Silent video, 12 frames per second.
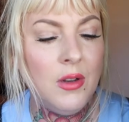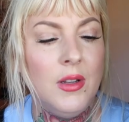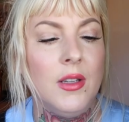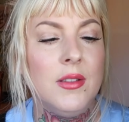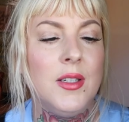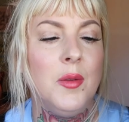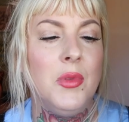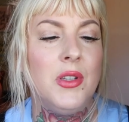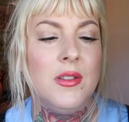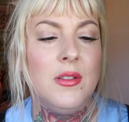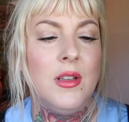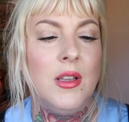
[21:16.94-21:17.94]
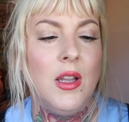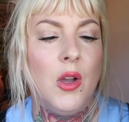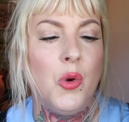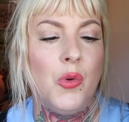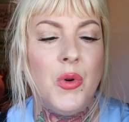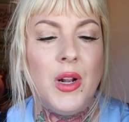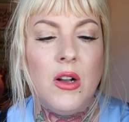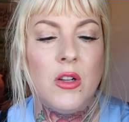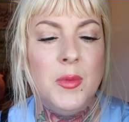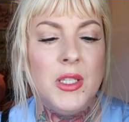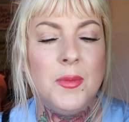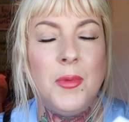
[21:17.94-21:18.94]
Next up is the Grown
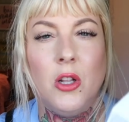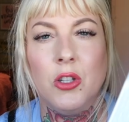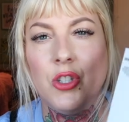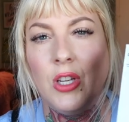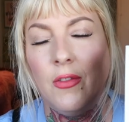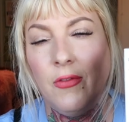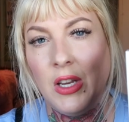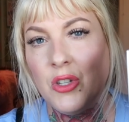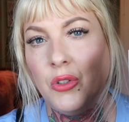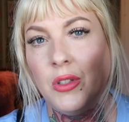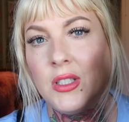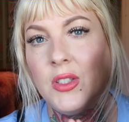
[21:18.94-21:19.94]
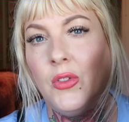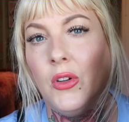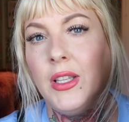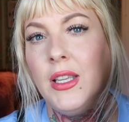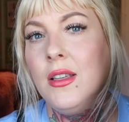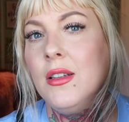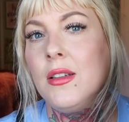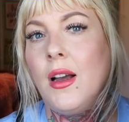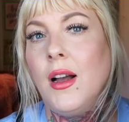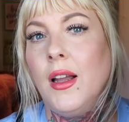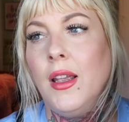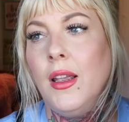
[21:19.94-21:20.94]
Alchemist Polishing Facial Exfoliant.
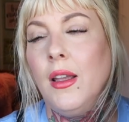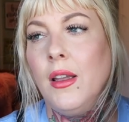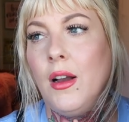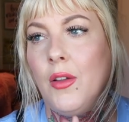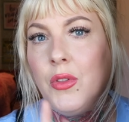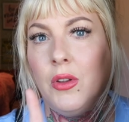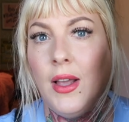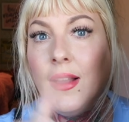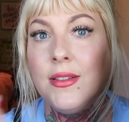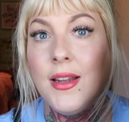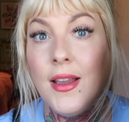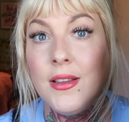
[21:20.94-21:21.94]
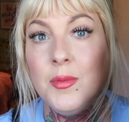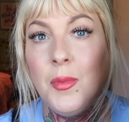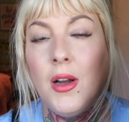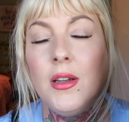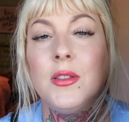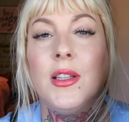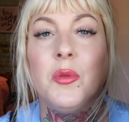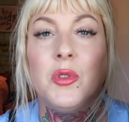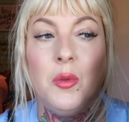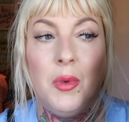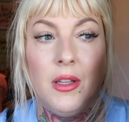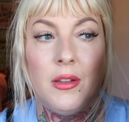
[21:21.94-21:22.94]
I got the last X box that
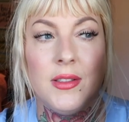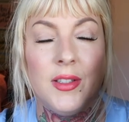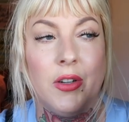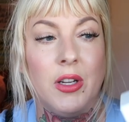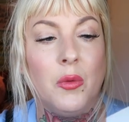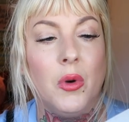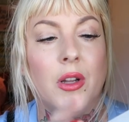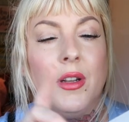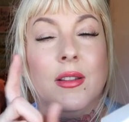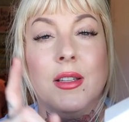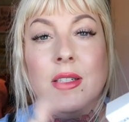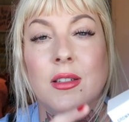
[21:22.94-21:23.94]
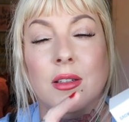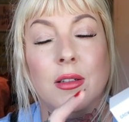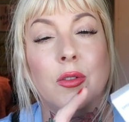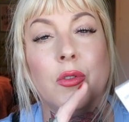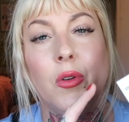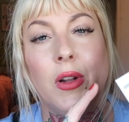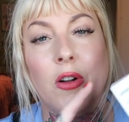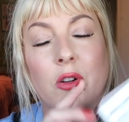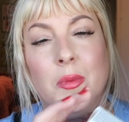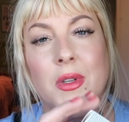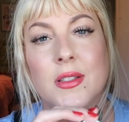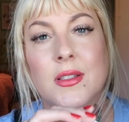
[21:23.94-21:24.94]
was the Bailey Sarian one and they did a Grown
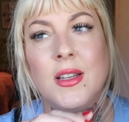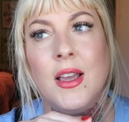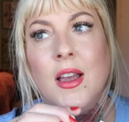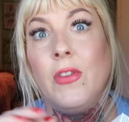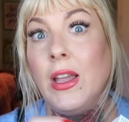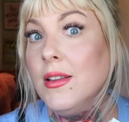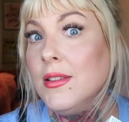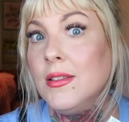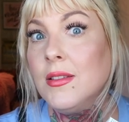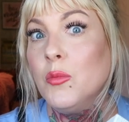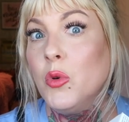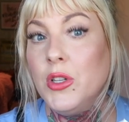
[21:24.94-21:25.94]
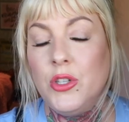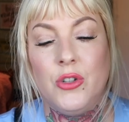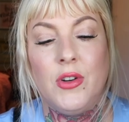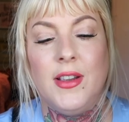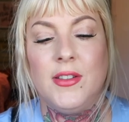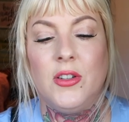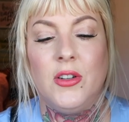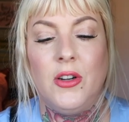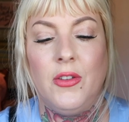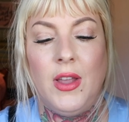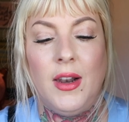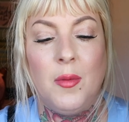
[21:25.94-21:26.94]
Alchemist face
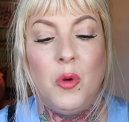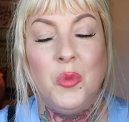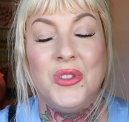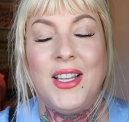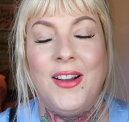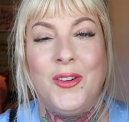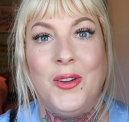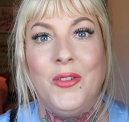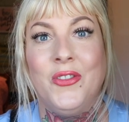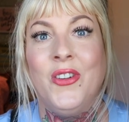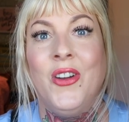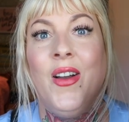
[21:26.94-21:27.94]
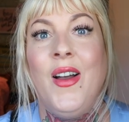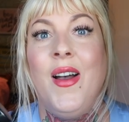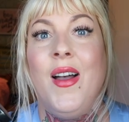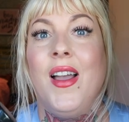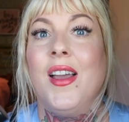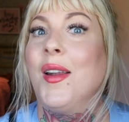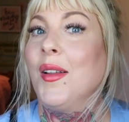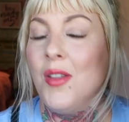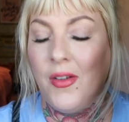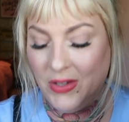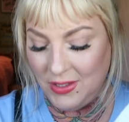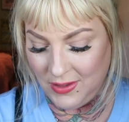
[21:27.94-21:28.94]
moisturizer that I'm almost out of and I
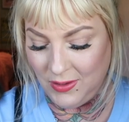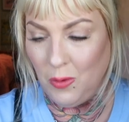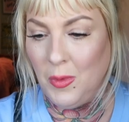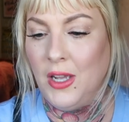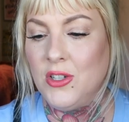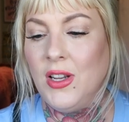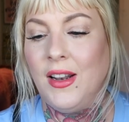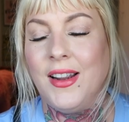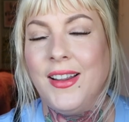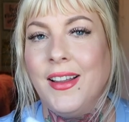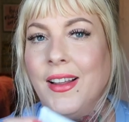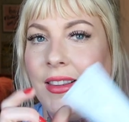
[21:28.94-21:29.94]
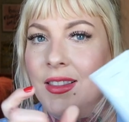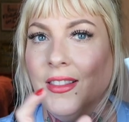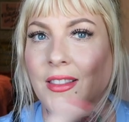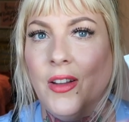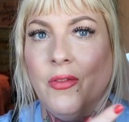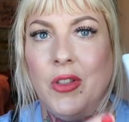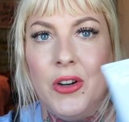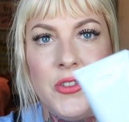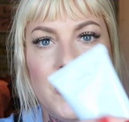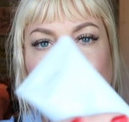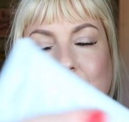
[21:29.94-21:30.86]
love it so much. And I love their